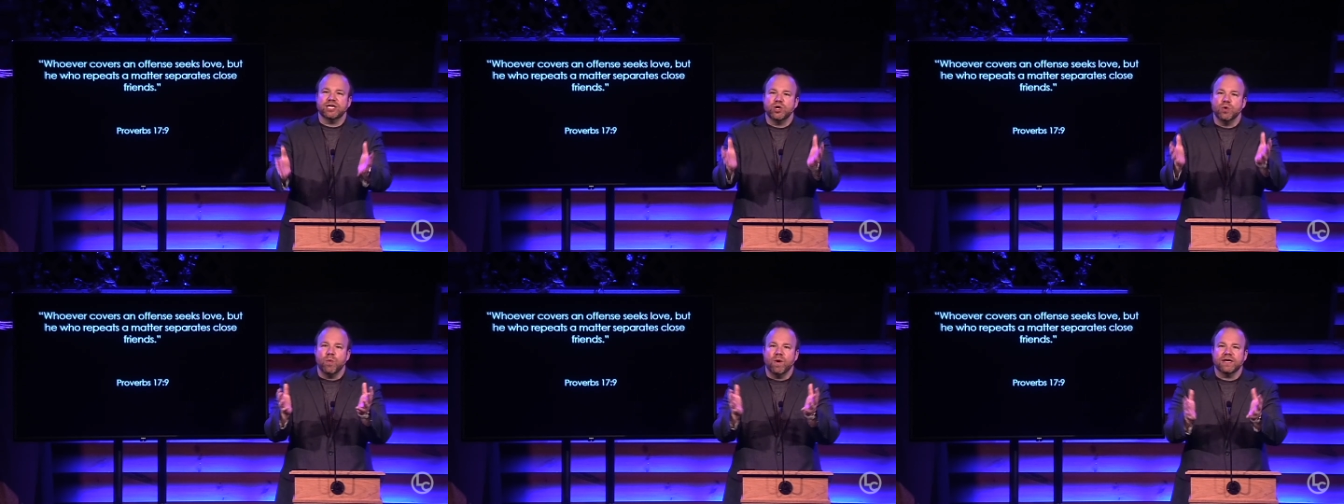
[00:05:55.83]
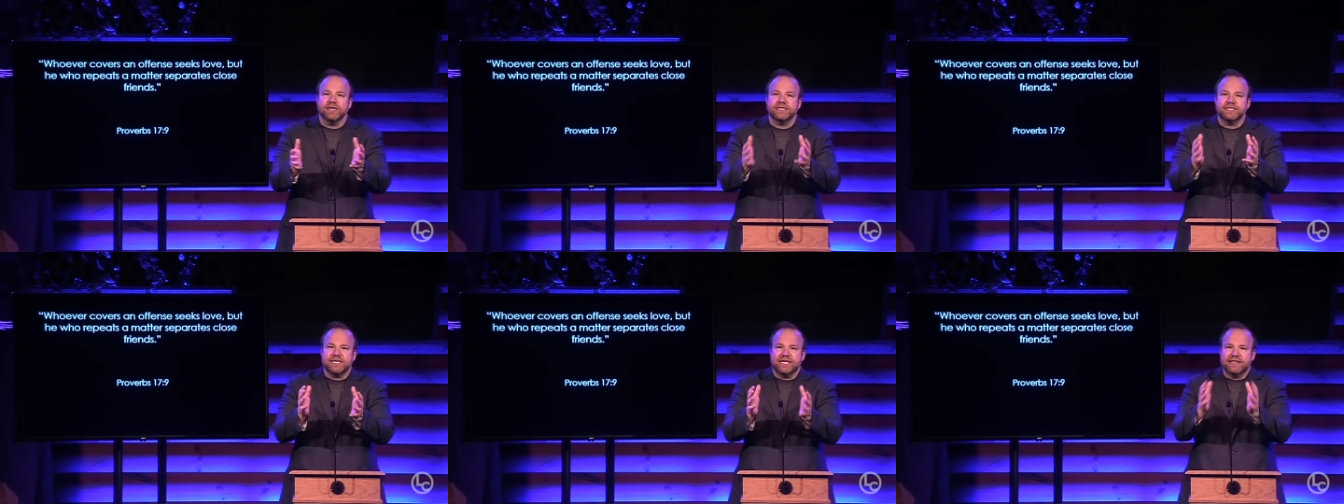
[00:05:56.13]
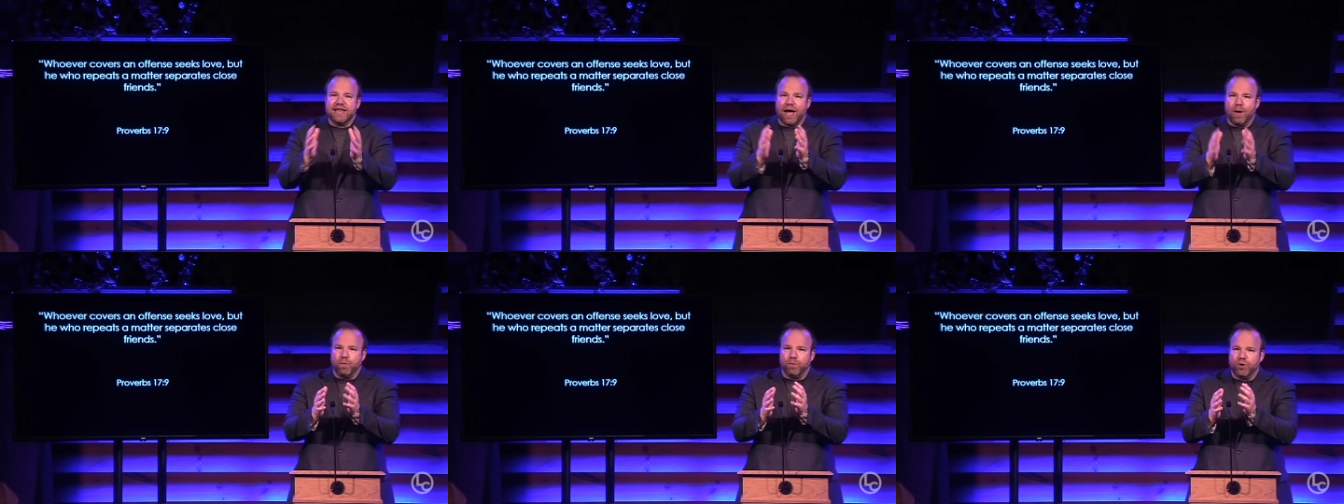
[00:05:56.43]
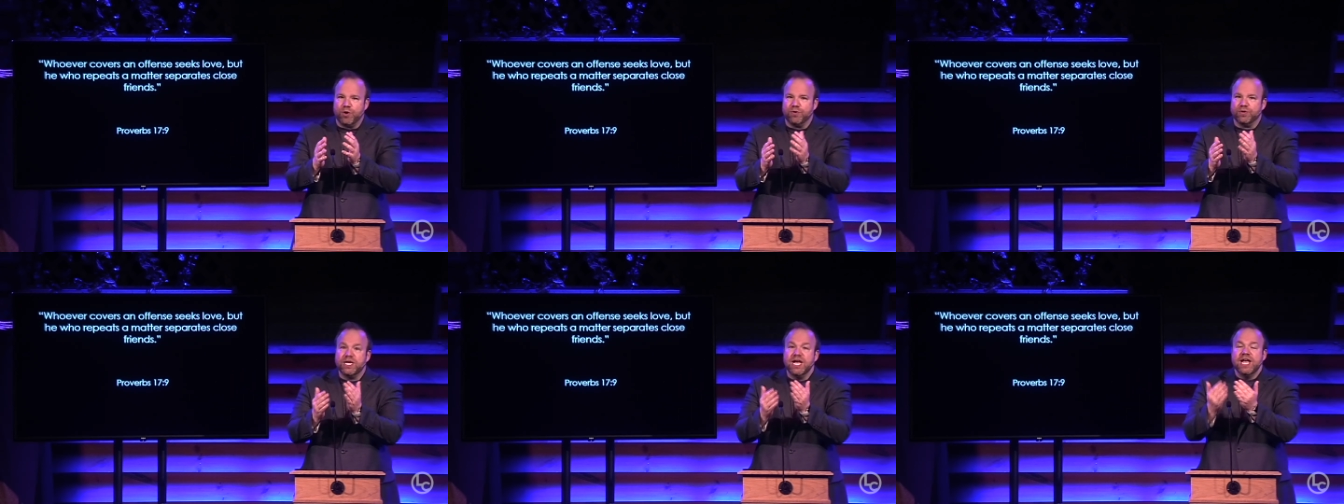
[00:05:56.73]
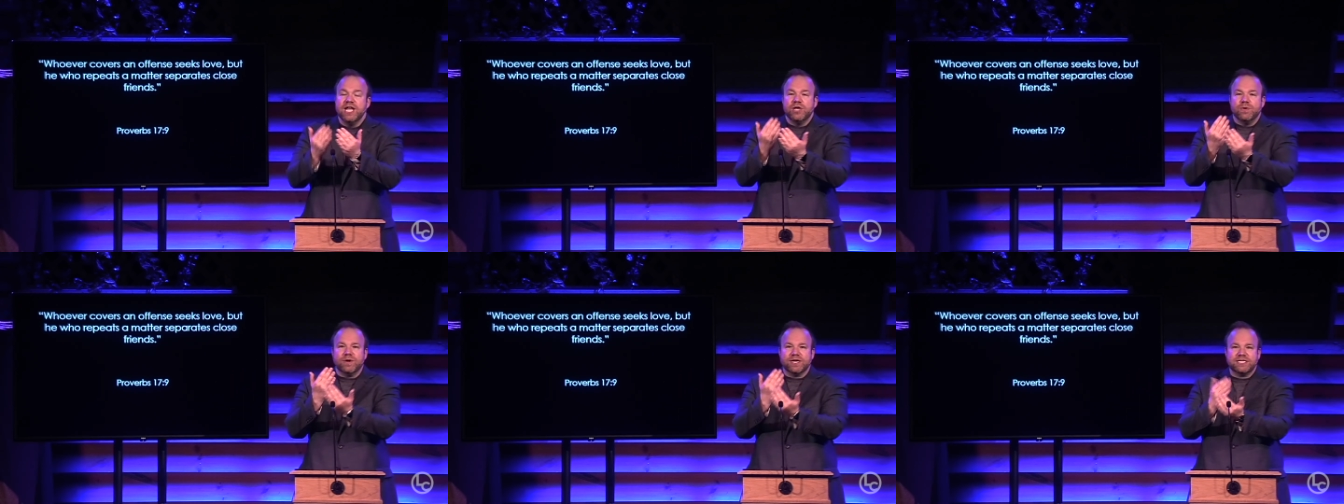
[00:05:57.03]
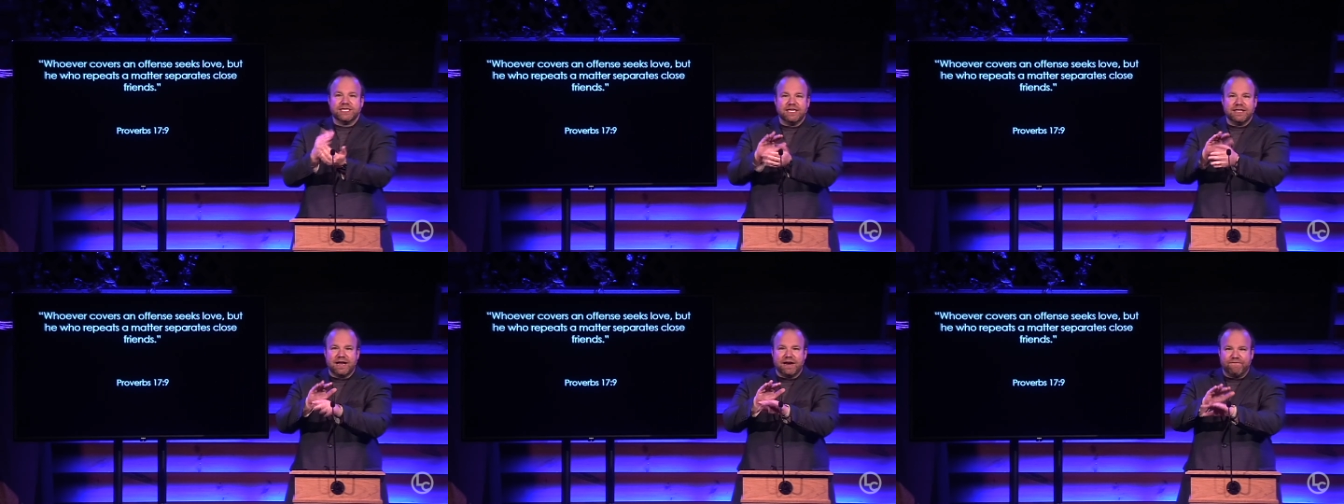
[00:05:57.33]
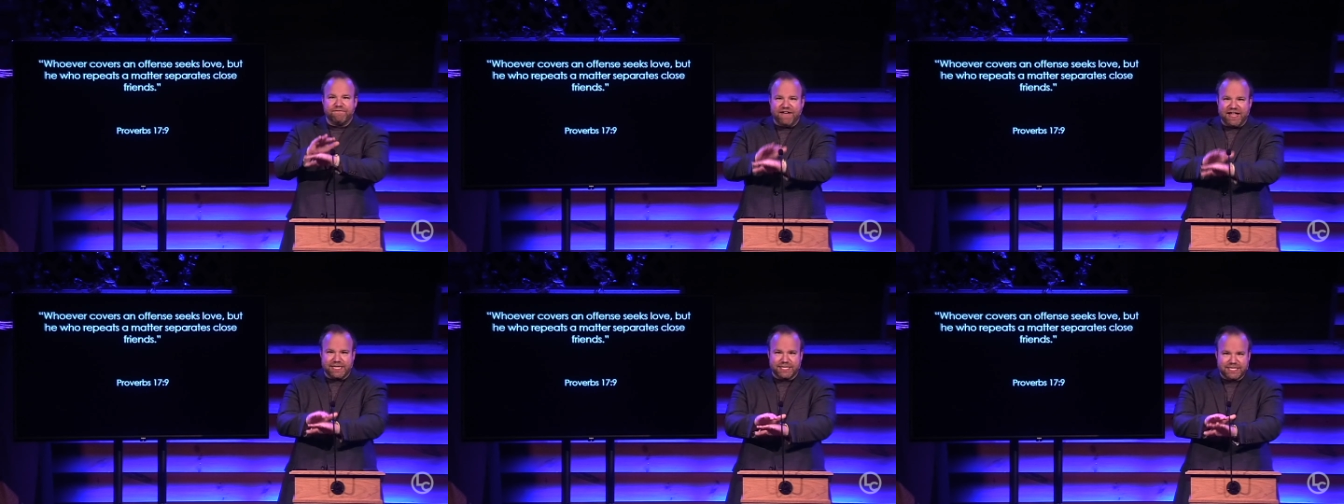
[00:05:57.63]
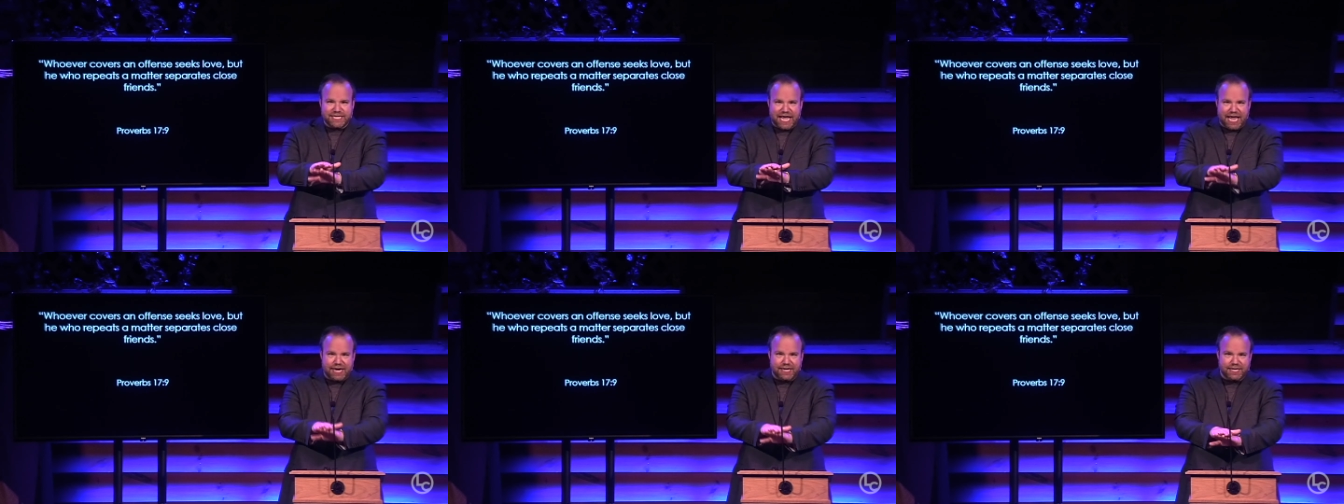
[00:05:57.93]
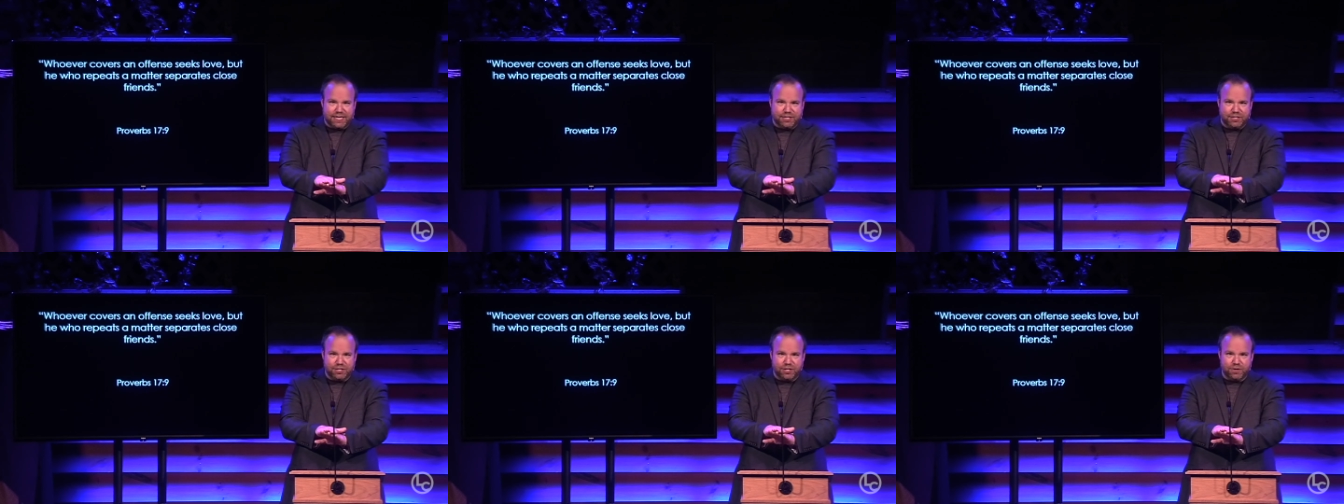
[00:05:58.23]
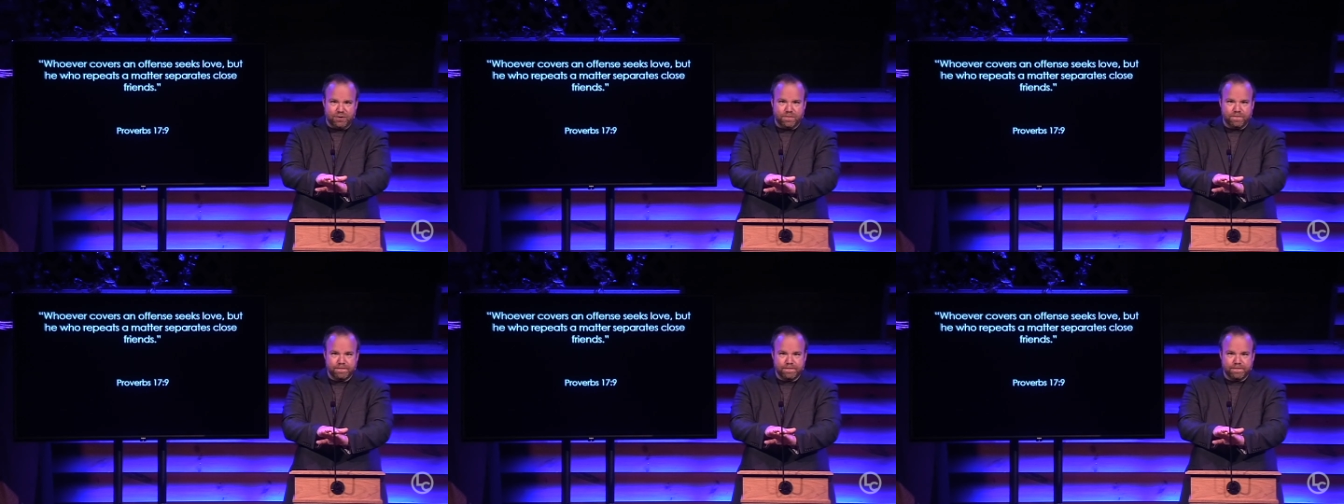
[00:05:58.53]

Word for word: You want to see that wound. You want to see that offense tended to.